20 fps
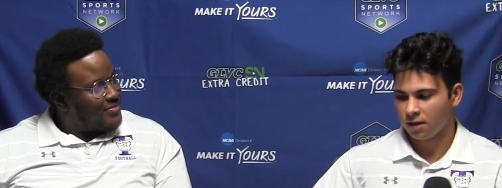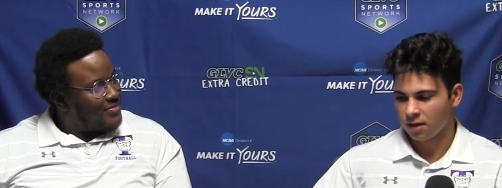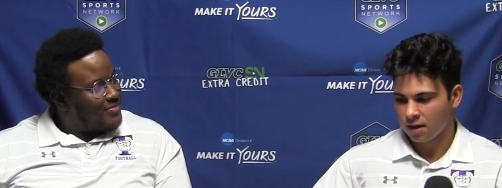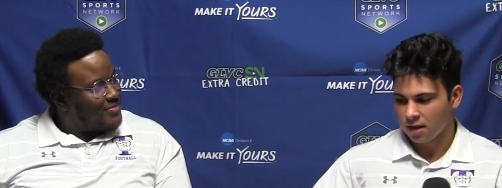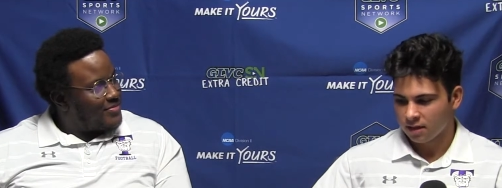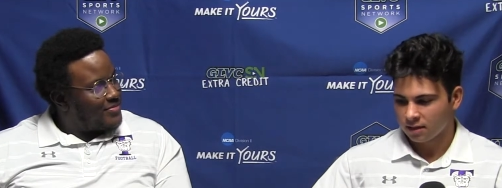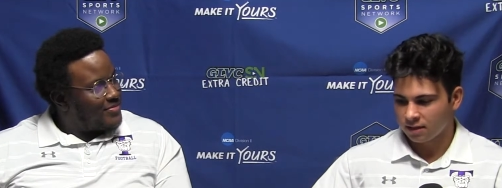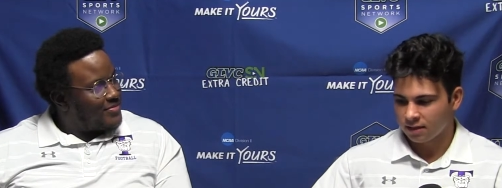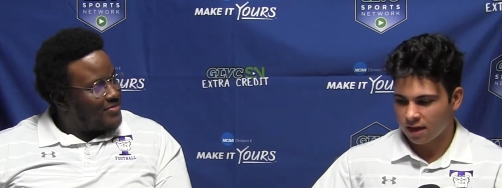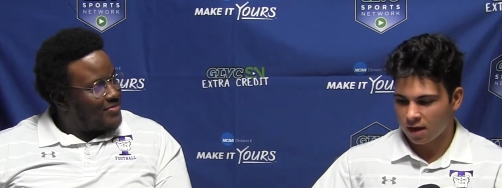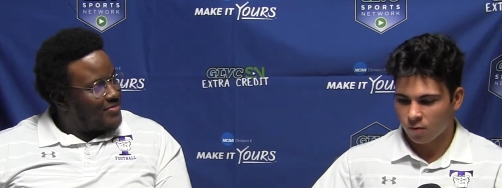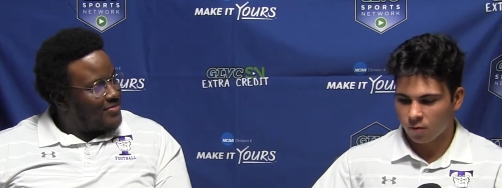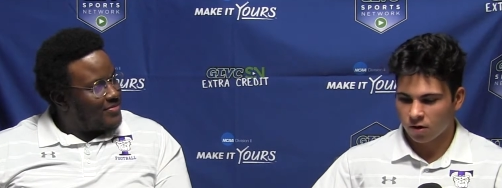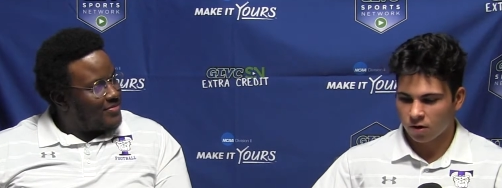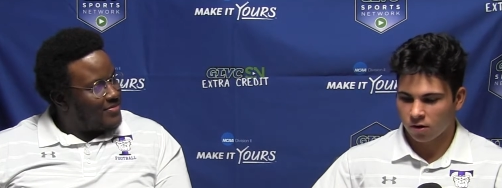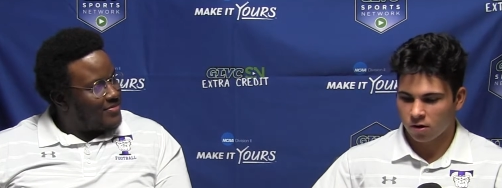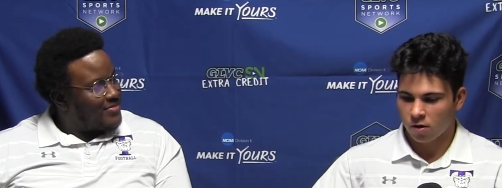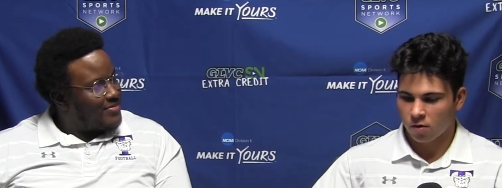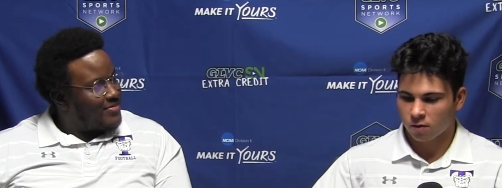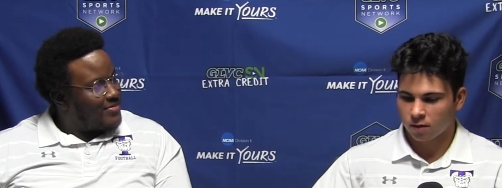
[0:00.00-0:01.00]
Speaker 1: Today we are
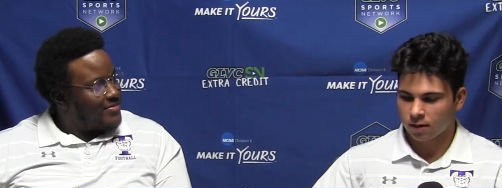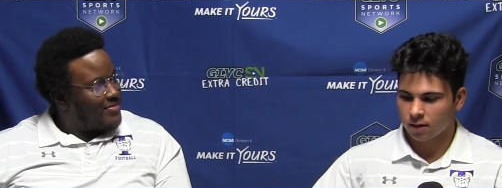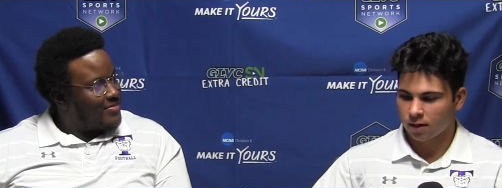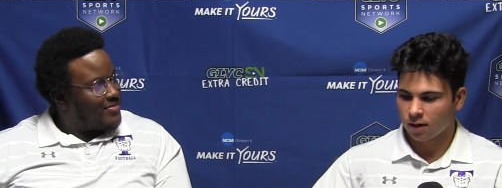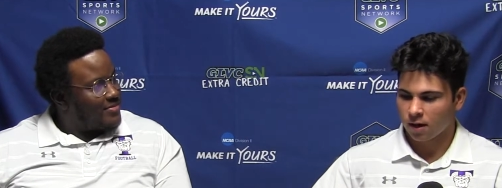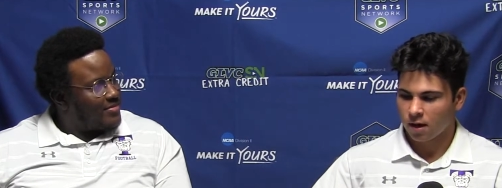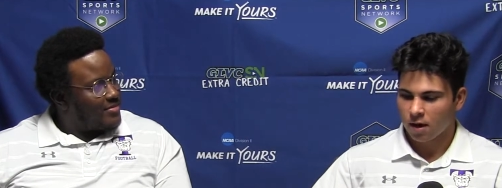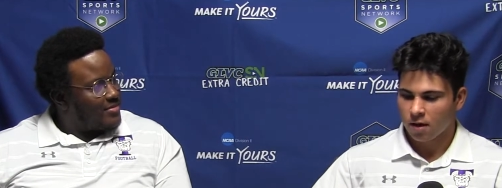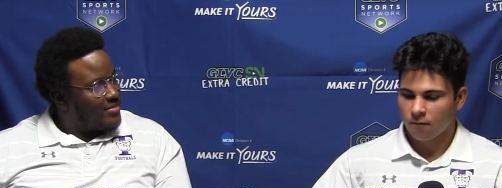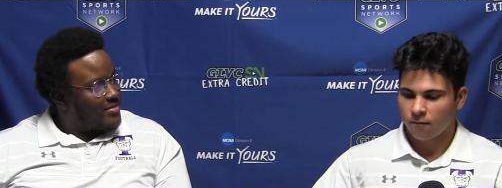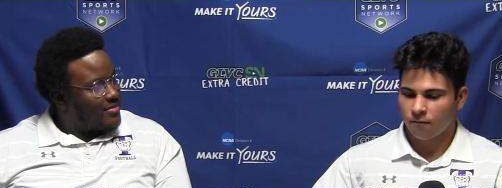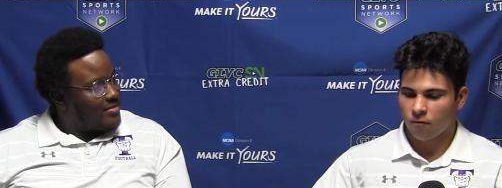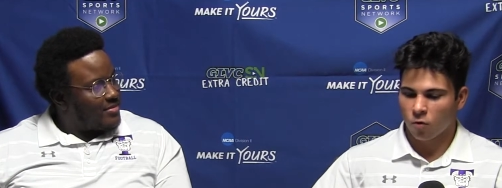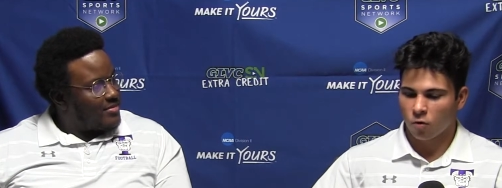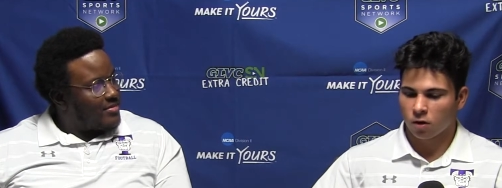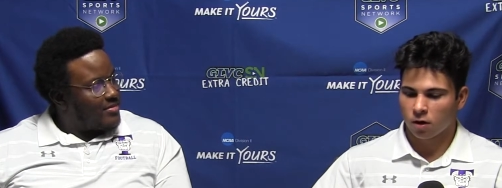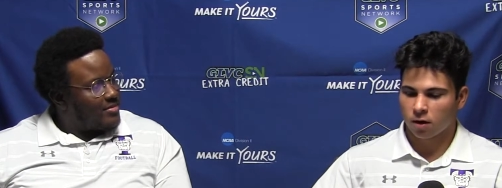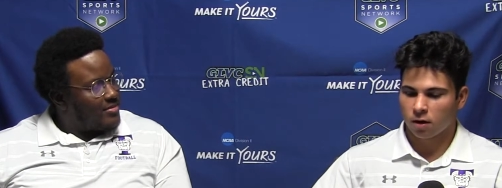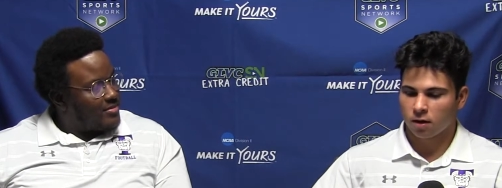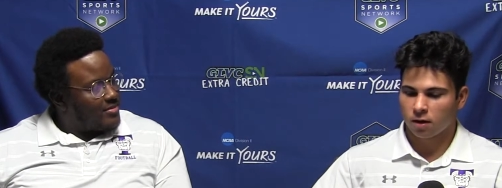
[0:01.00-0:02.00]
going
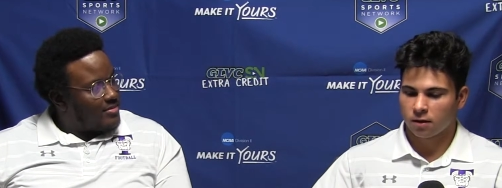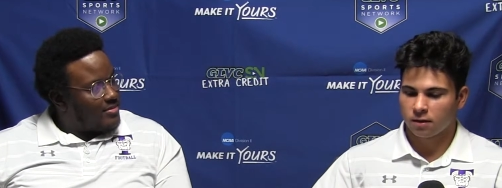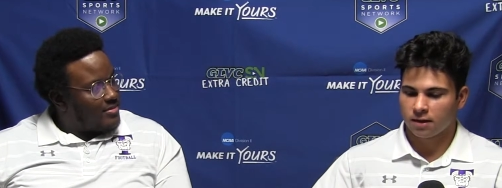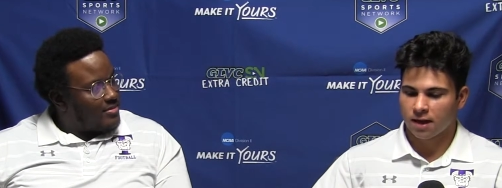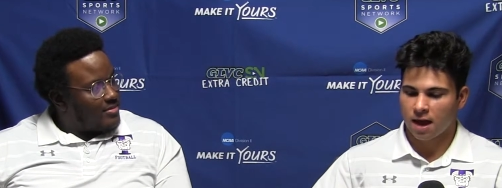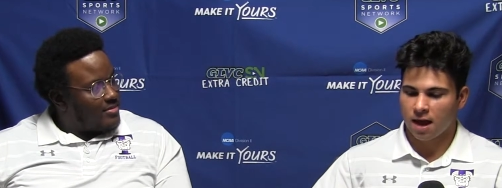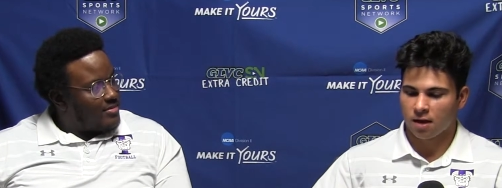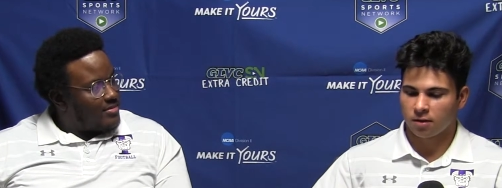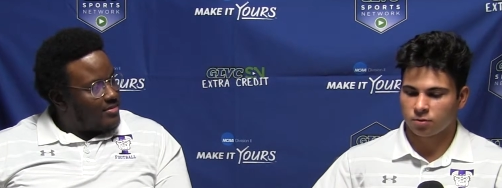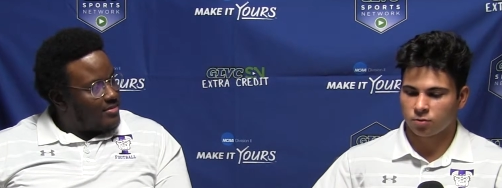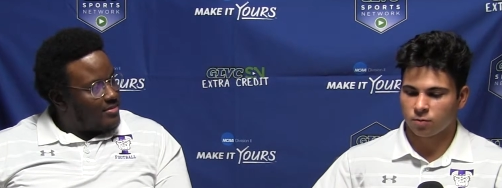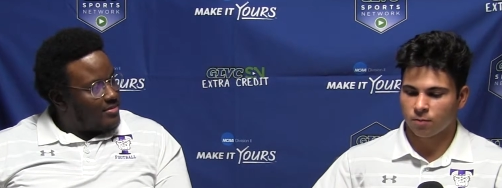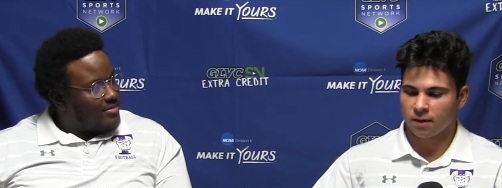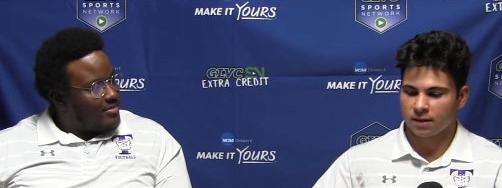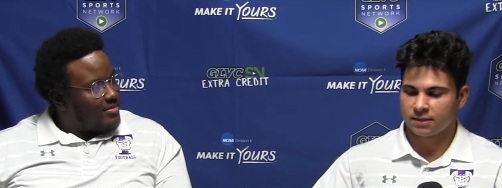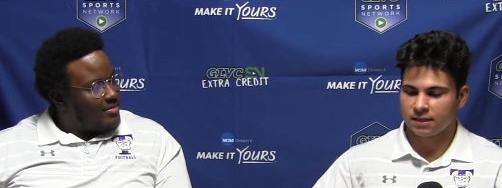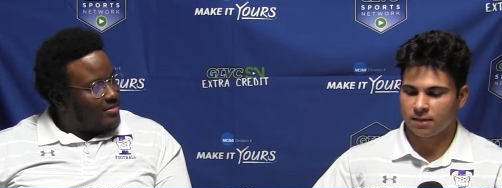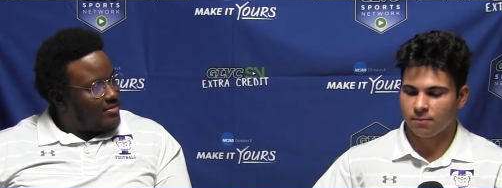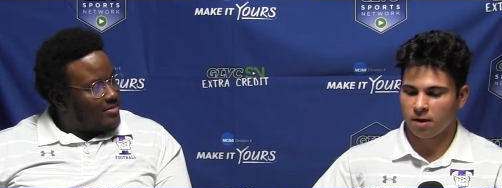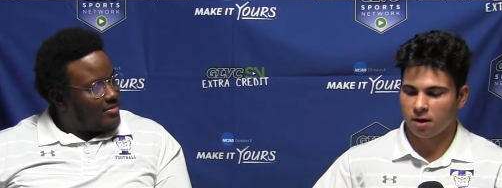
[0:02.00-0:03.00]
four downs with my
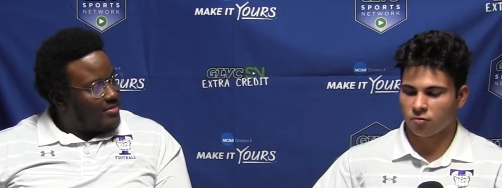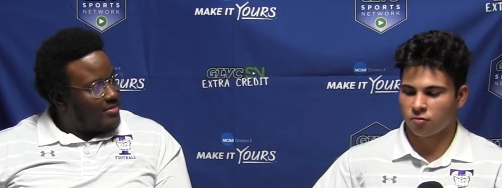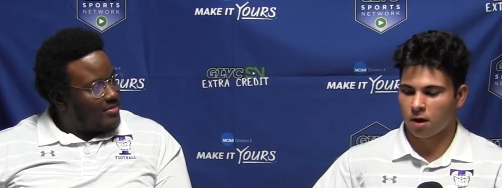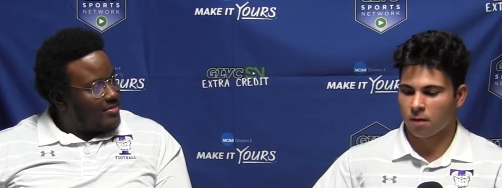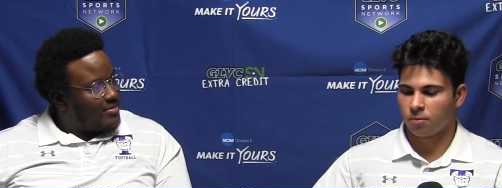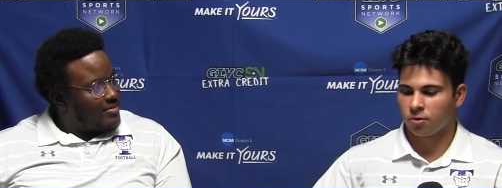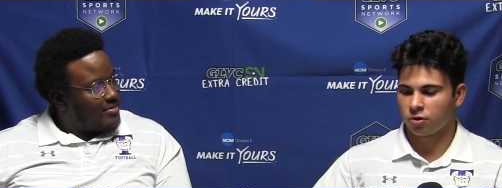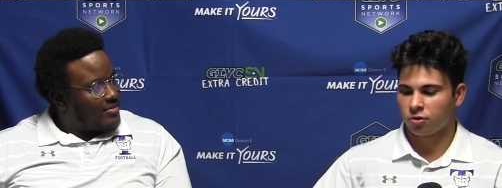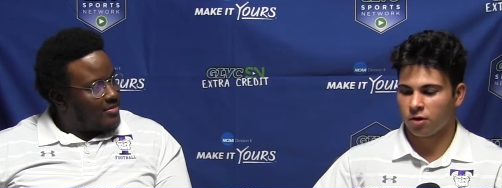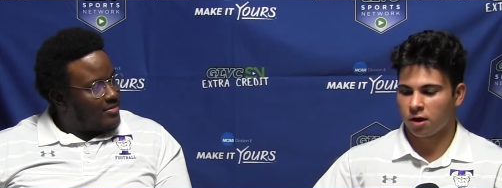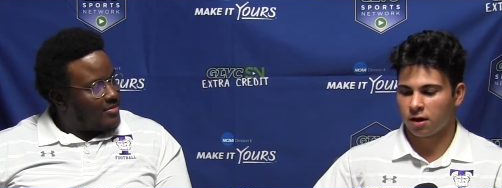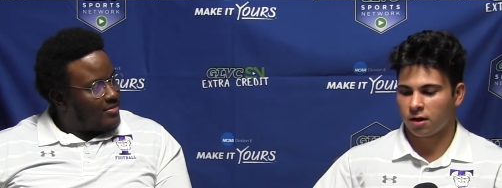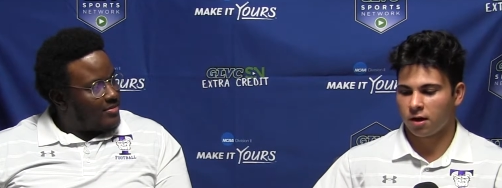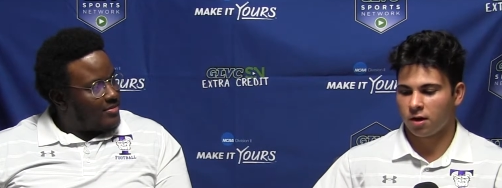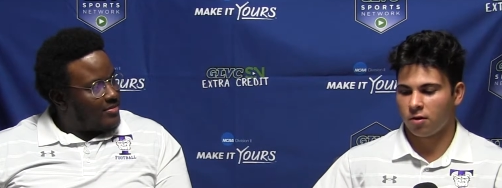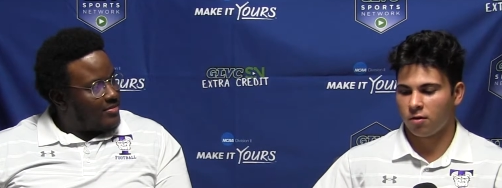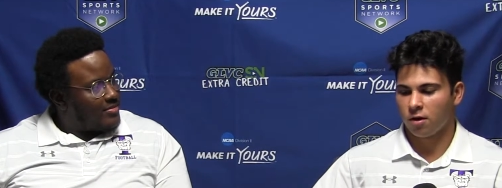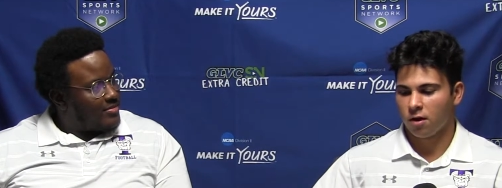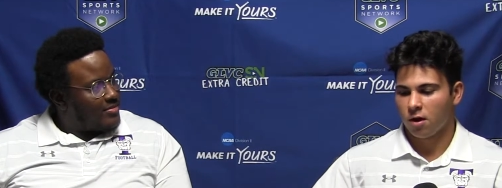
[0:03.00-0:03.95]
teammate Robert Greco,